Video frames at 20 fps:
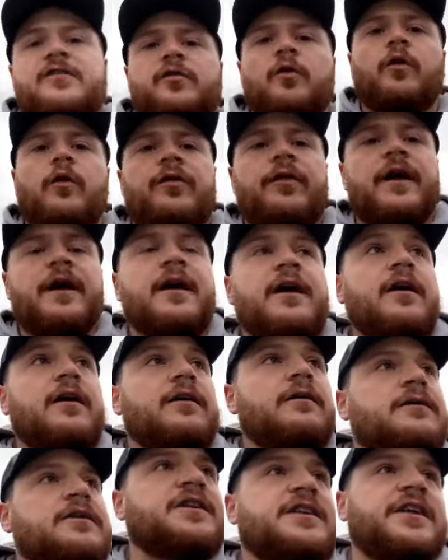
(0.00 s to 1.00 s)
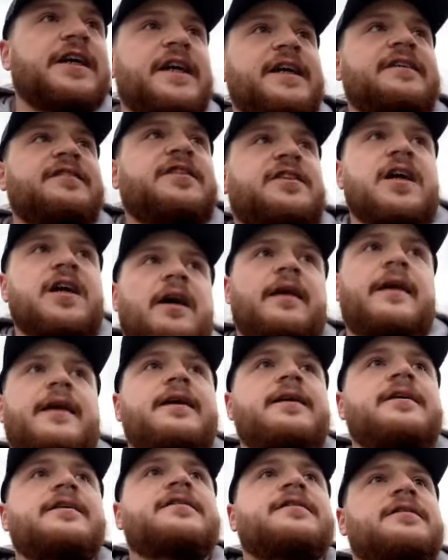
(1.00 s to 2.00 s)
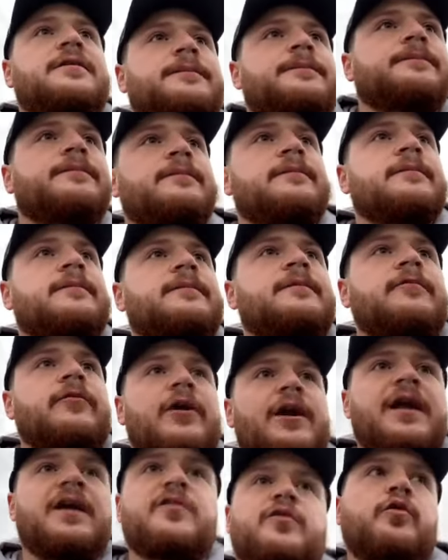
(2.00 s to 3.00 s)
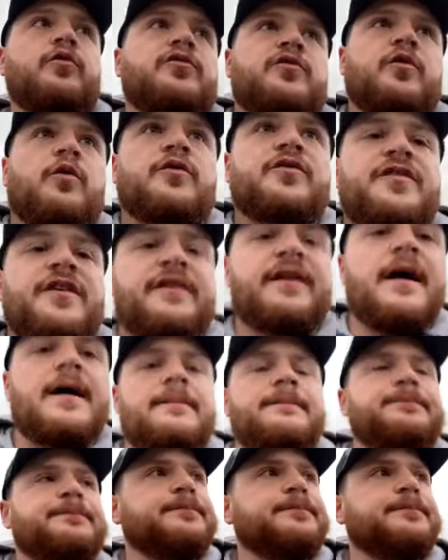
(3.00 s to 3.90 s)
sort of thing. Cheese, chutneys, really is all sorts in there.